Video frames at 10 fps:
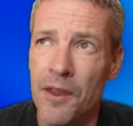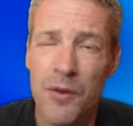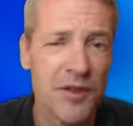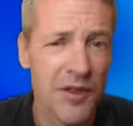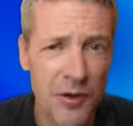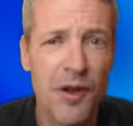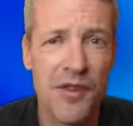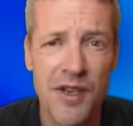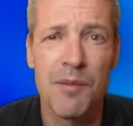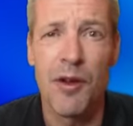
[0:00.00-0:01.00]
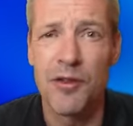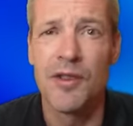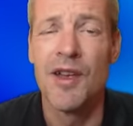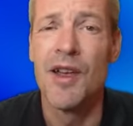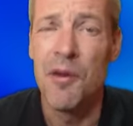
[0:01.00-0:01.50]
22, I think, about
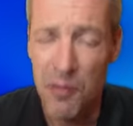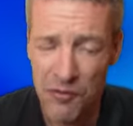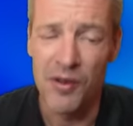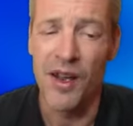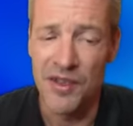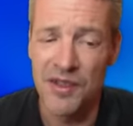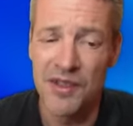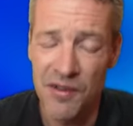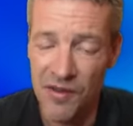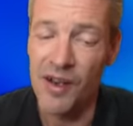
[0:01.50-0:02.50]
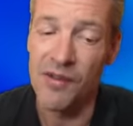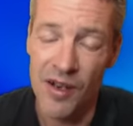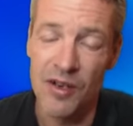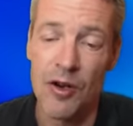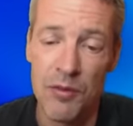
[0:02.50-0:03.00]
prophylaxis. A very,
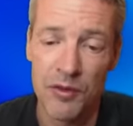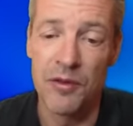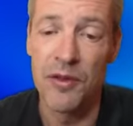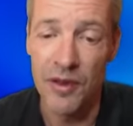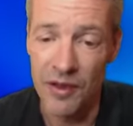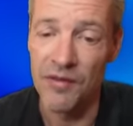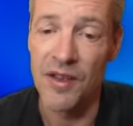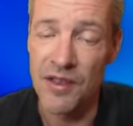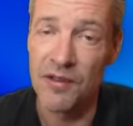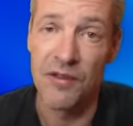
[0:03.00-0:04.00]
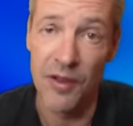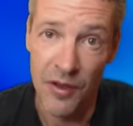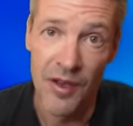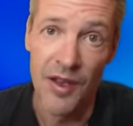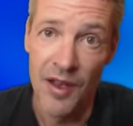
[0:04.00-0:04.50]
very common
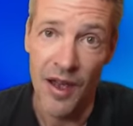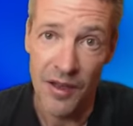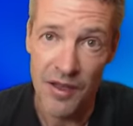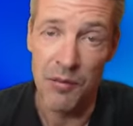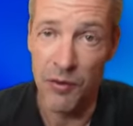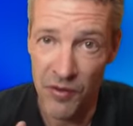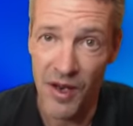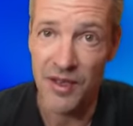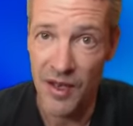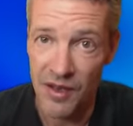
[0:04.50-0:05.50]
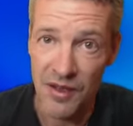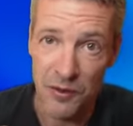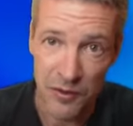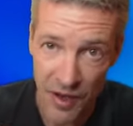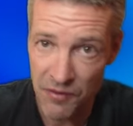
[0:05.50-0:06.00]
defensive idea, prophylactic idea
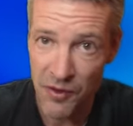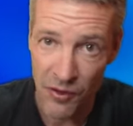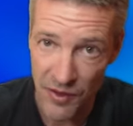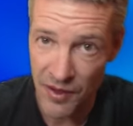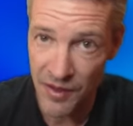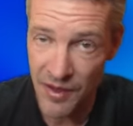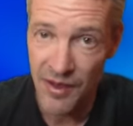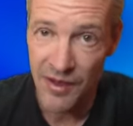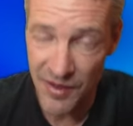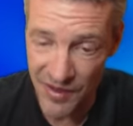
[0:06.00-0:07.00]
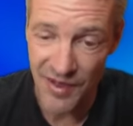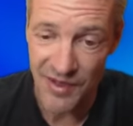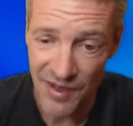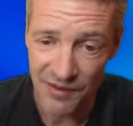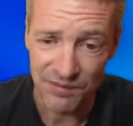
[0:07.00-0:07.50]
to safeguard the
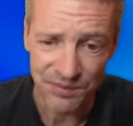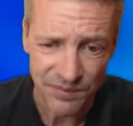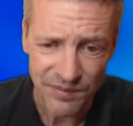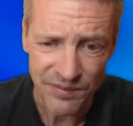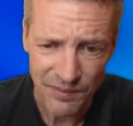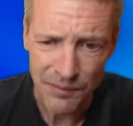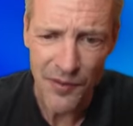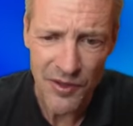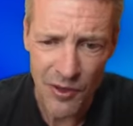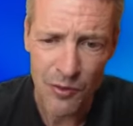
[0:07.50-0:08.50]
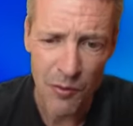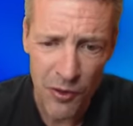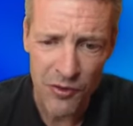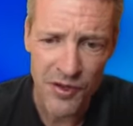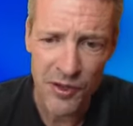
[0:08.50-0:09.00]
king's side. So
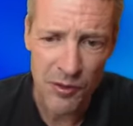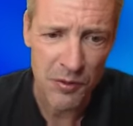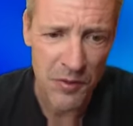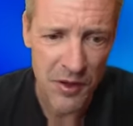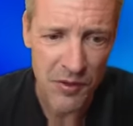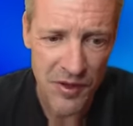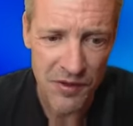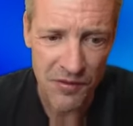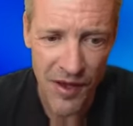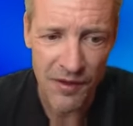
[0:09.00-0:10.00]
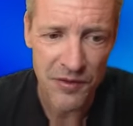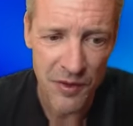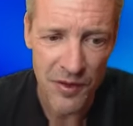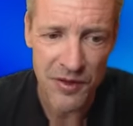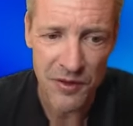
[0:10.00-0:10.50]
more critical would be queen g5,
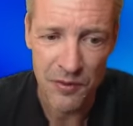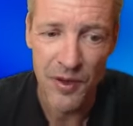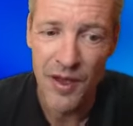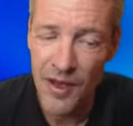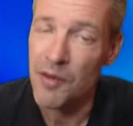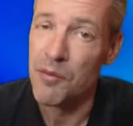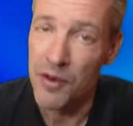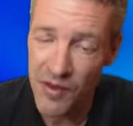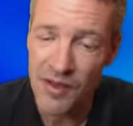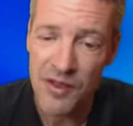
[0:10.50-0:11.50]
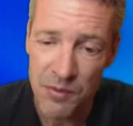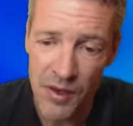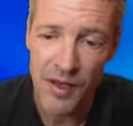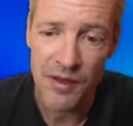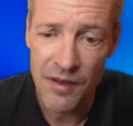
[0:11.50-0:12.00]
so as to prevent this
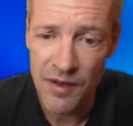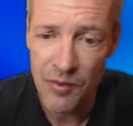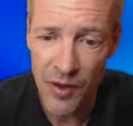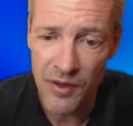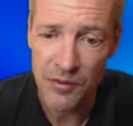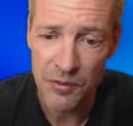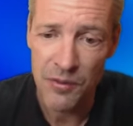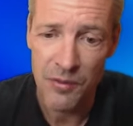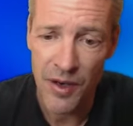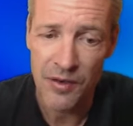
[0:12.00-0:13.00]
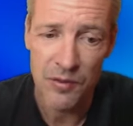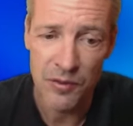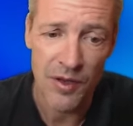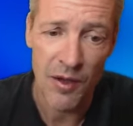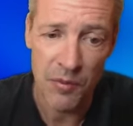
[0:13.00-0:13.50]
plan. Black
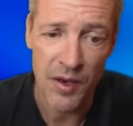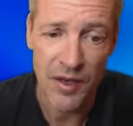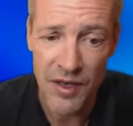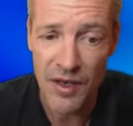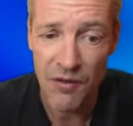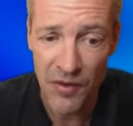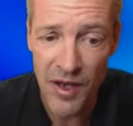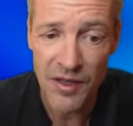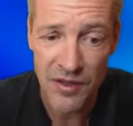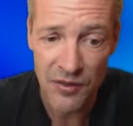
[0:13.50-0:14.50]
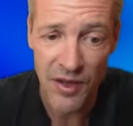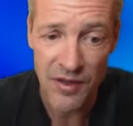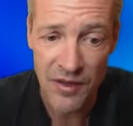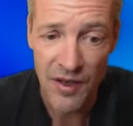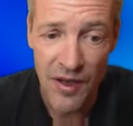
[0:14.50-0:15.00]
would now play king f8, so
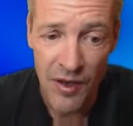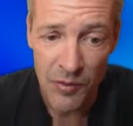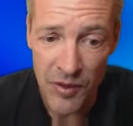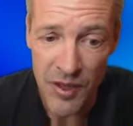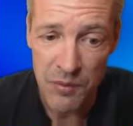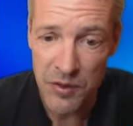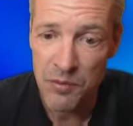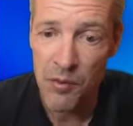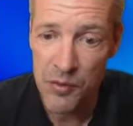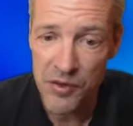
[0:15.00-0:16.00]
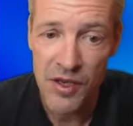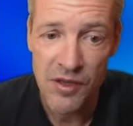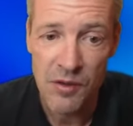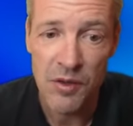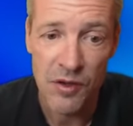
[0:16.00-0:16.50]
that we keep this pawn
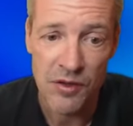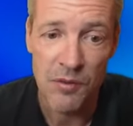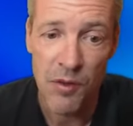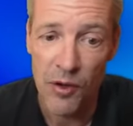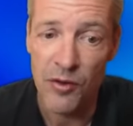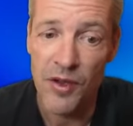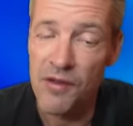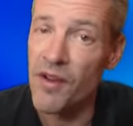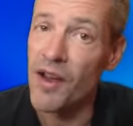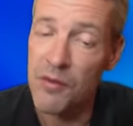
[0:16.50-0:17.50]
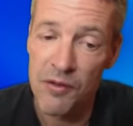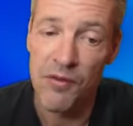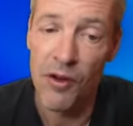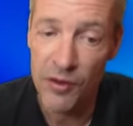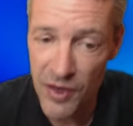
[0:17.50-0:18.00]
protected, because the pawn on e5 will
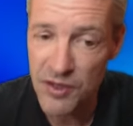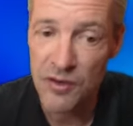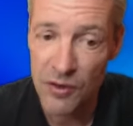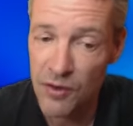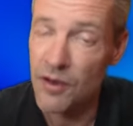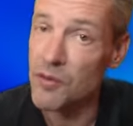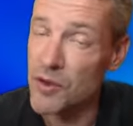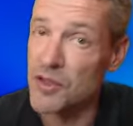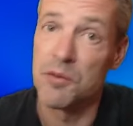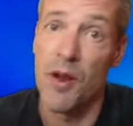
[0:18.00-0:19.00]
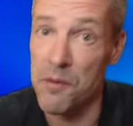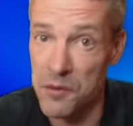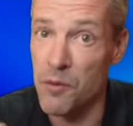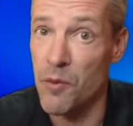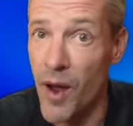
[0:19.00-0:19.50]
fall next turn, which is
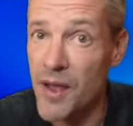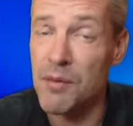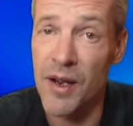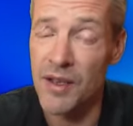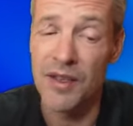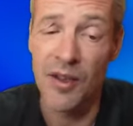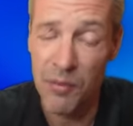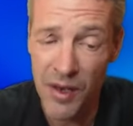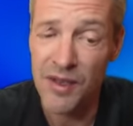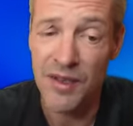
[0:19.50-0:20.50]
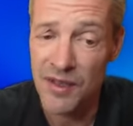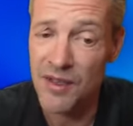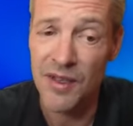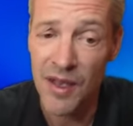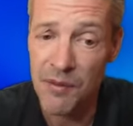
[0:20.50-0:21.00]
perhaps why black didn't play like this
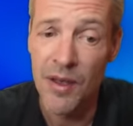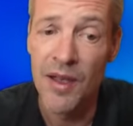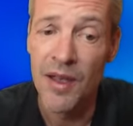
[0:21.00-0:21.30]
in the game.